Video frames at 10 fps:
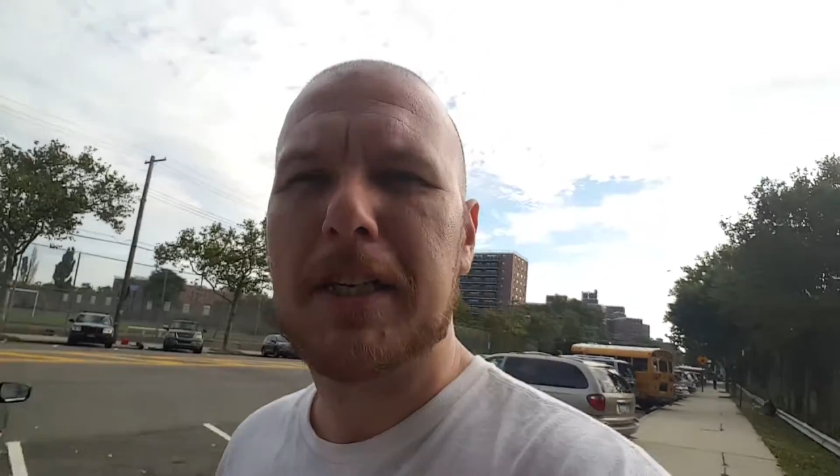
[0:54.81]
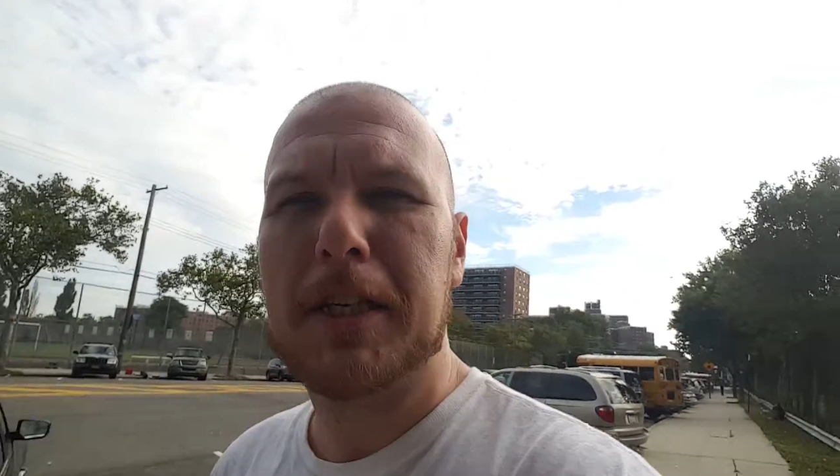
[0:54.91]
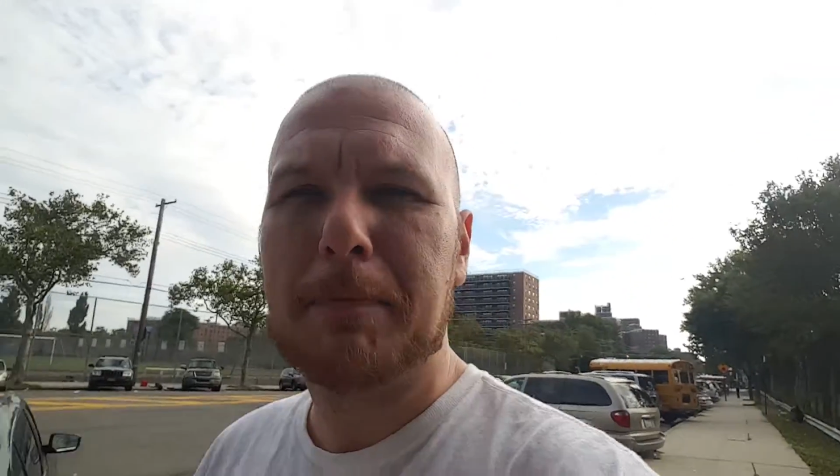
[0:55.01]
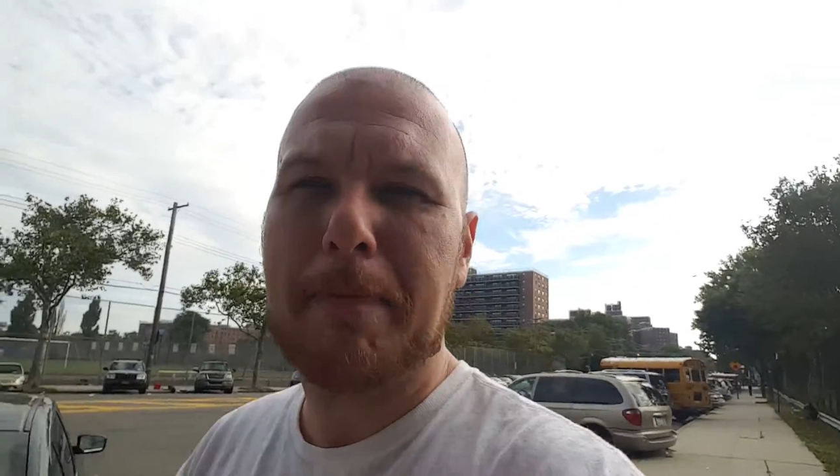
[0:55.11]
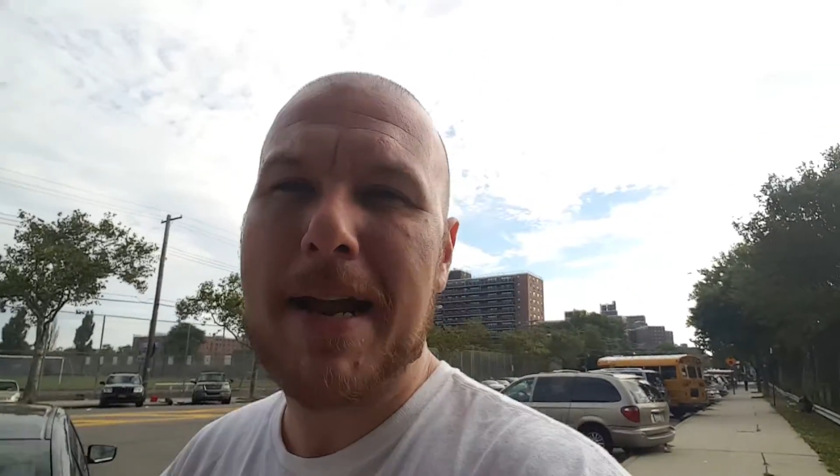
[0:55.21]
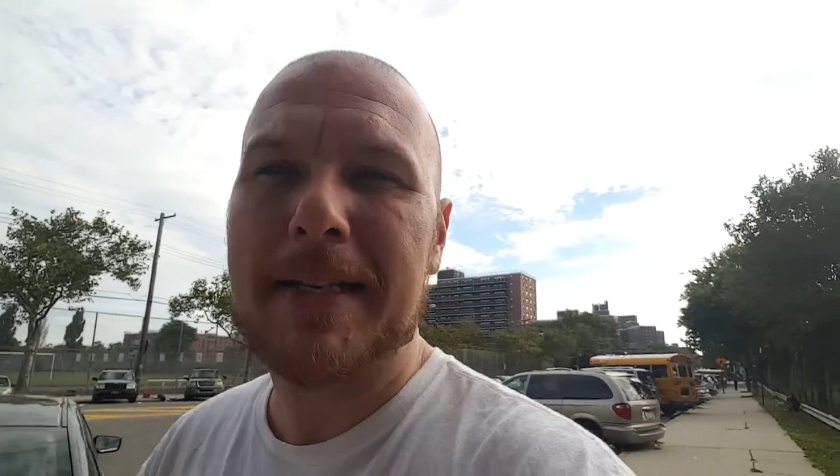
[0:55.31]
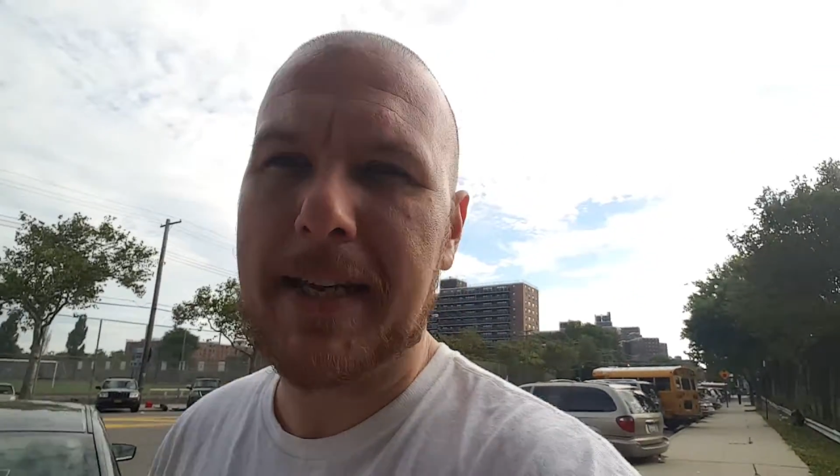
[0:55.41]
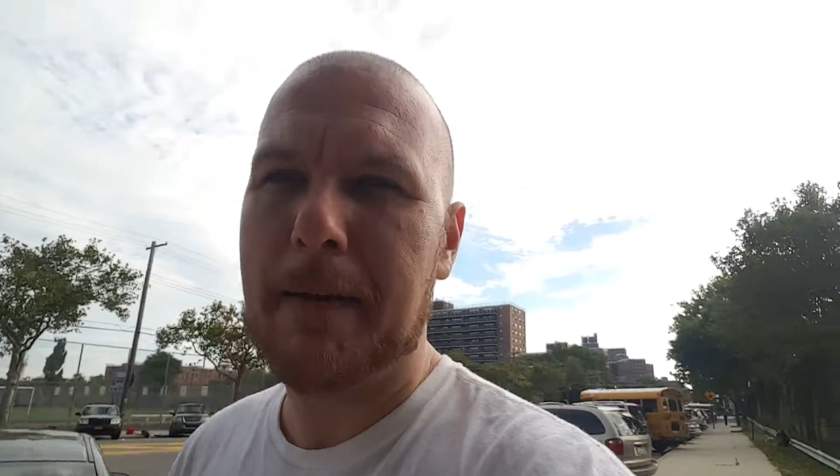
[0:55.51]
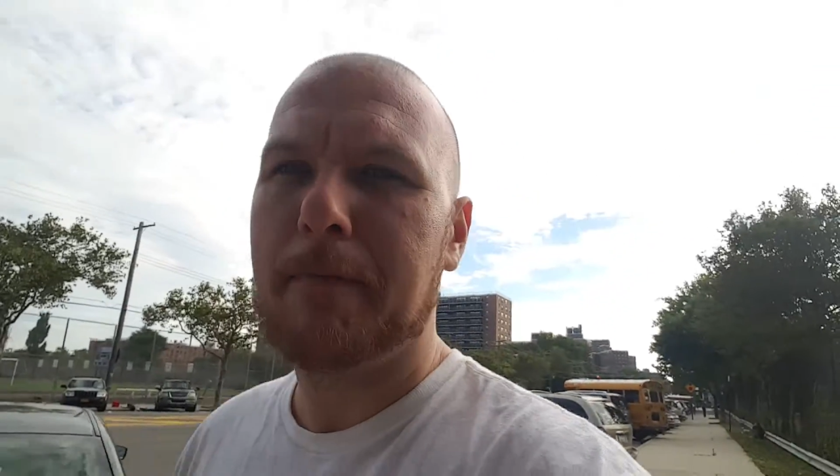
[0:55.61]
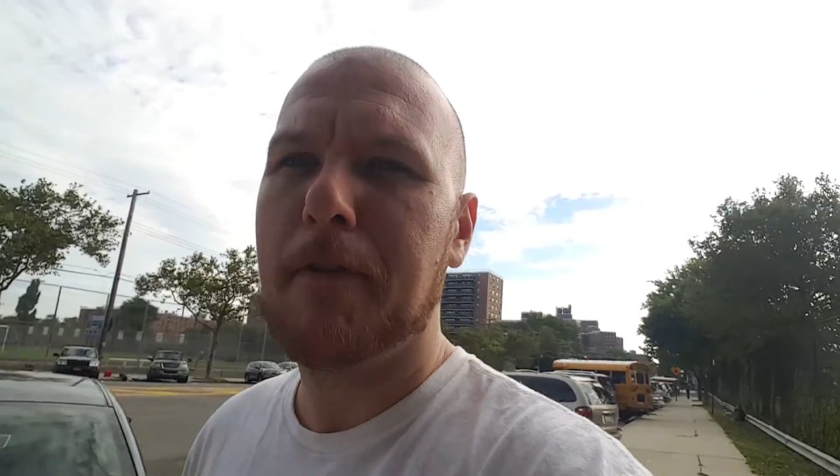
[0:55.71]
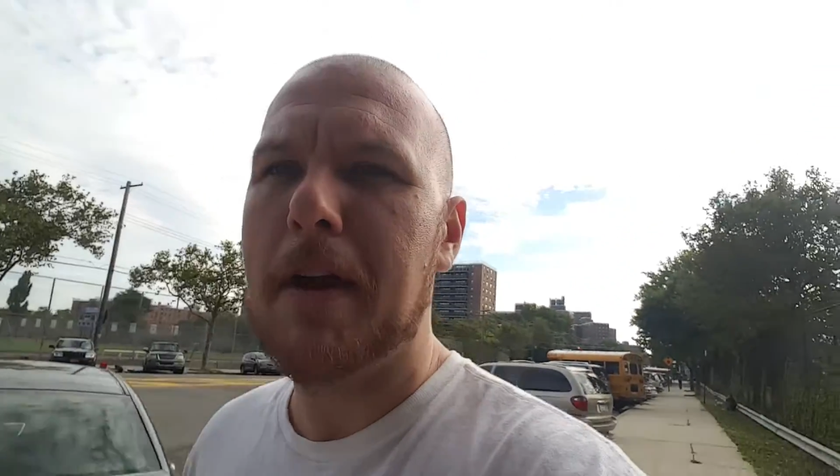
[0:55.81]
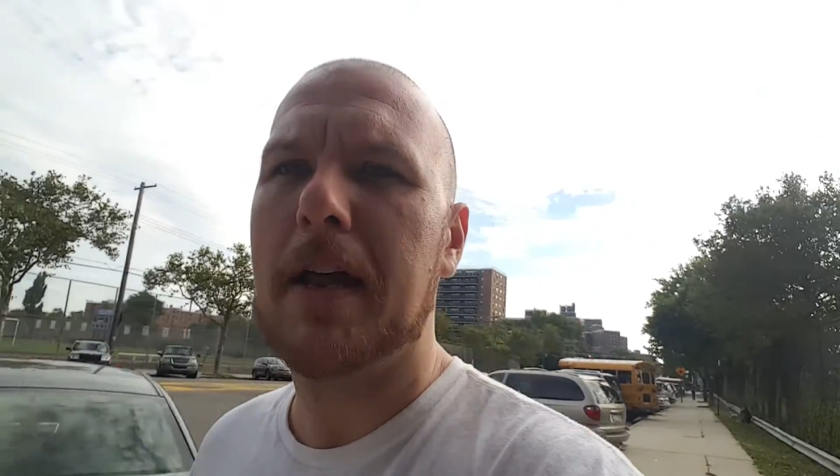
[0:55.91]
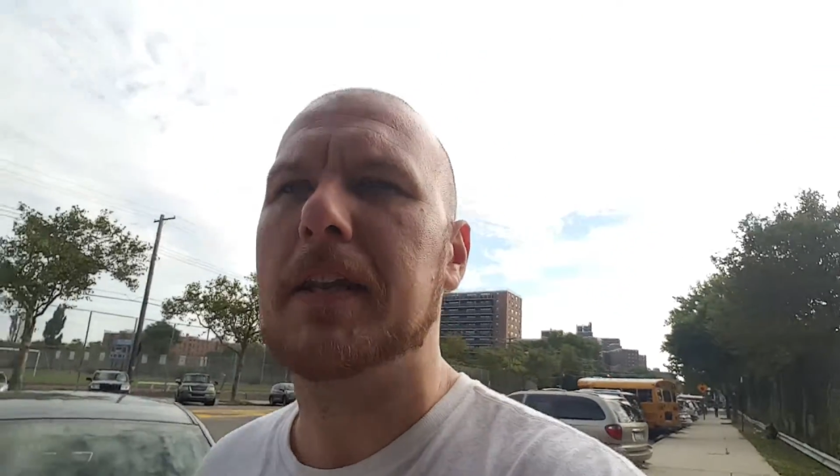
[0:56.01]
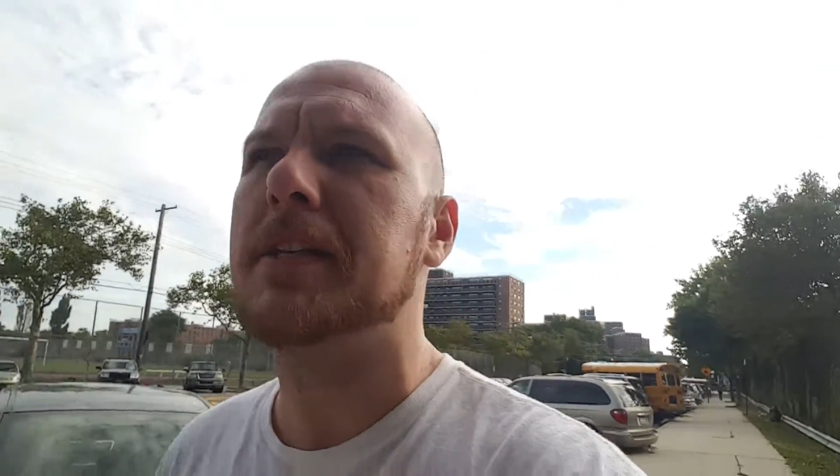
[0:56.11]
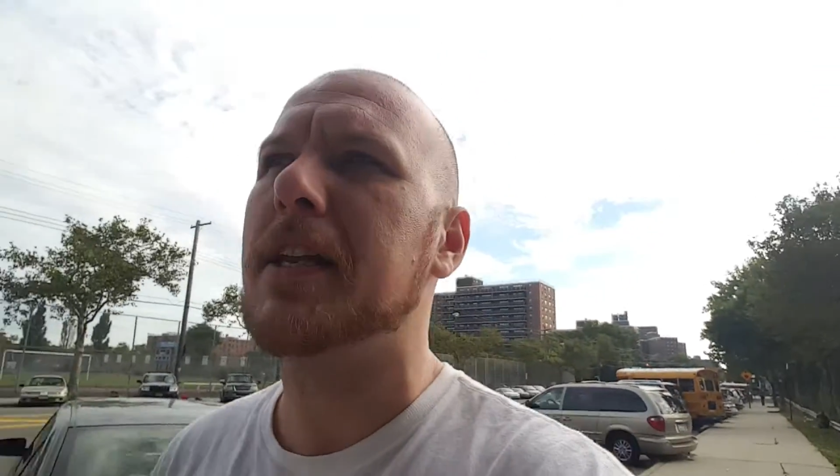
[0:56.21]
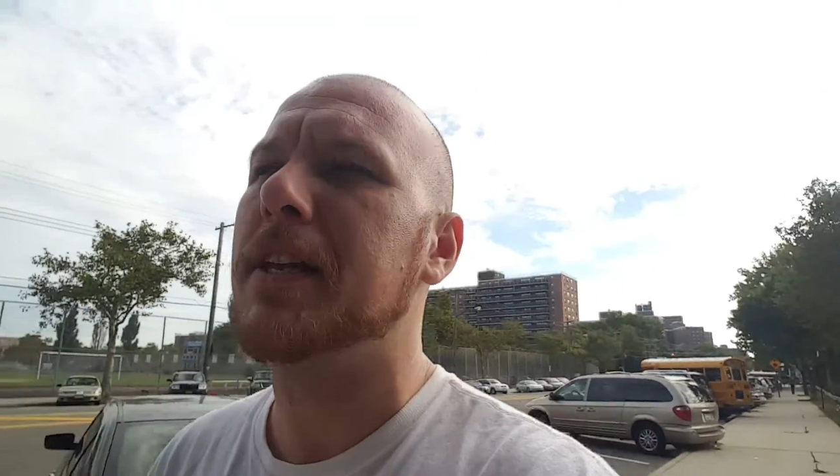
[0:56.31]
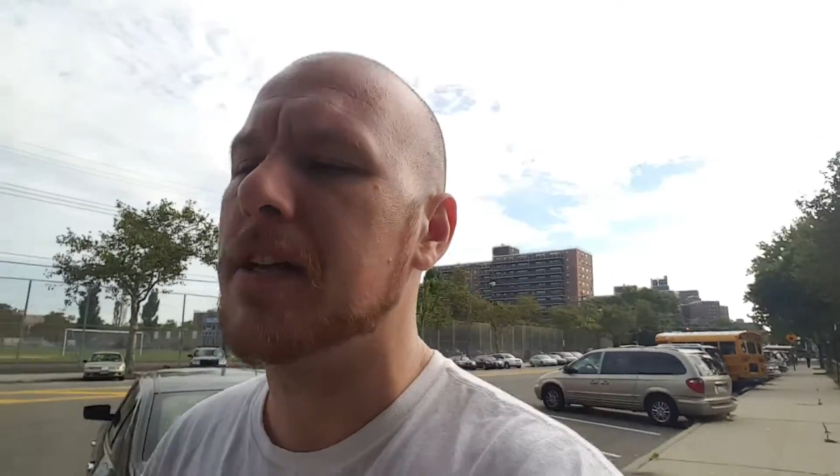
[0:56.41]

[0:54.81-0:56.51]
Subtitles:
suspends him for not listening